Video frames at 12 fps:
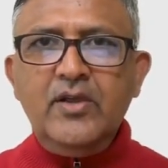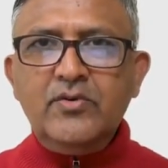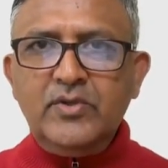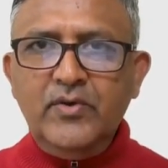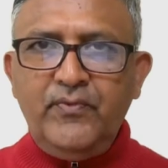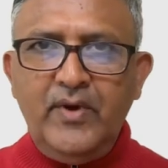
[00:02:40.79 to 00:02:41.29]

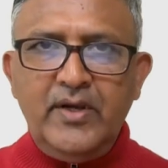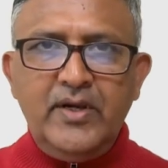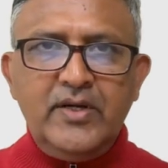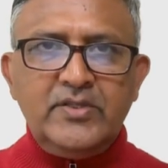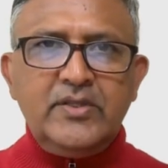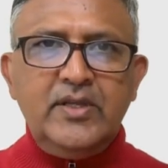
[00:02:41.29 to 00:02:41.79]
to the
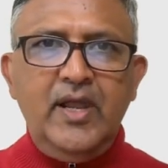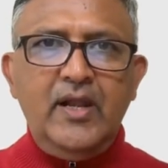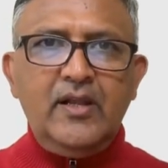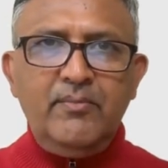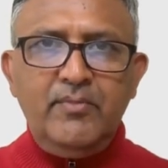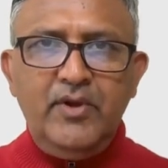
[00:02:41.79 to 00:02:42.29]
funders
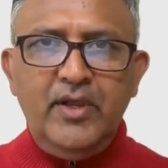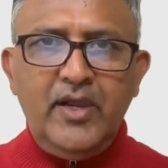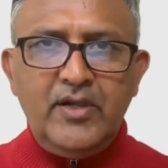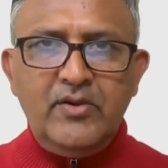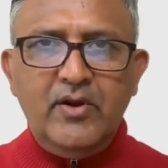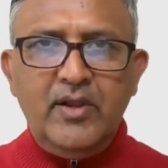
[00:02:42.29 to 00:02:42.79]
and
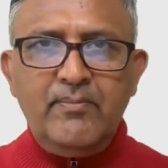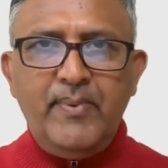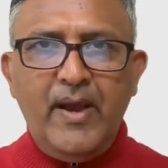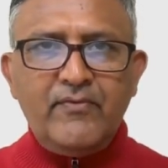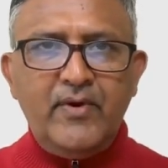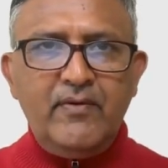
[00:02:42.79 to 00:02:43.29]
communicate your
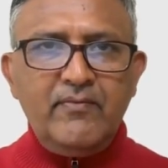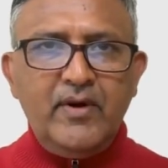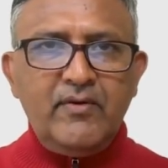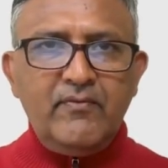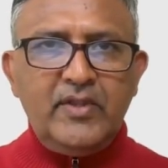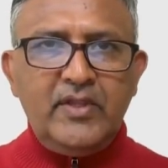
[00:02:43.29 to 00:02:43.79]
impact framework
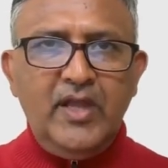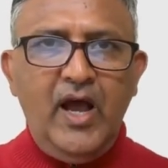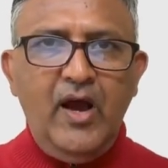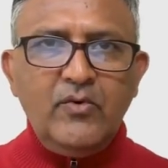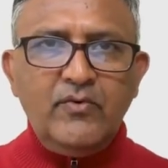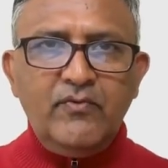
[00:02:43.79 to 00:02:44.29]

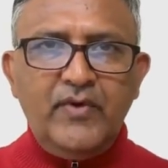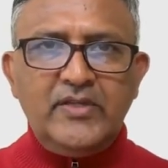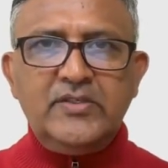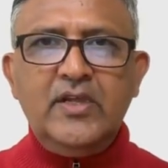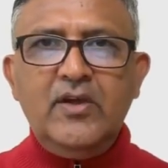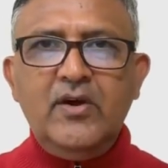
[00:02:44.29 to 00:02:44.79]
without
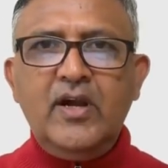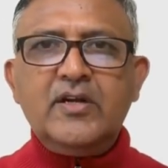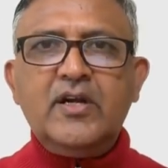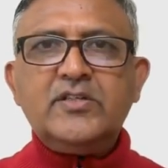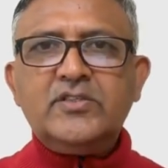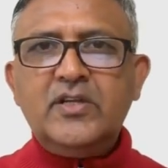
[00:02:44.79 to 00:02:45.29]
wasting
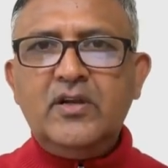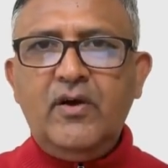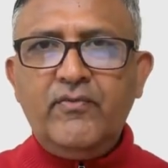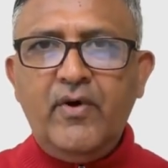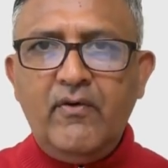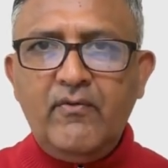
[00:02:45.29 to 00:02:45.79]
hundreds
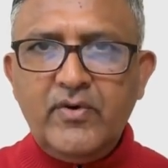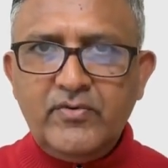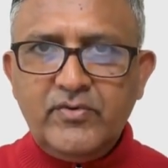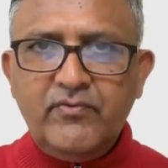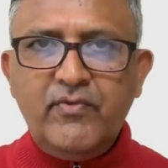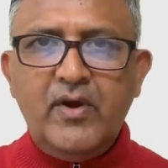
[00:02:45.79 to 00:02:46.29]
of
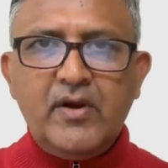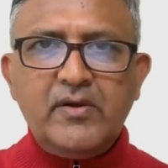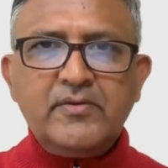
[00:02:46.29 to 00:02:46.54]
hours of work.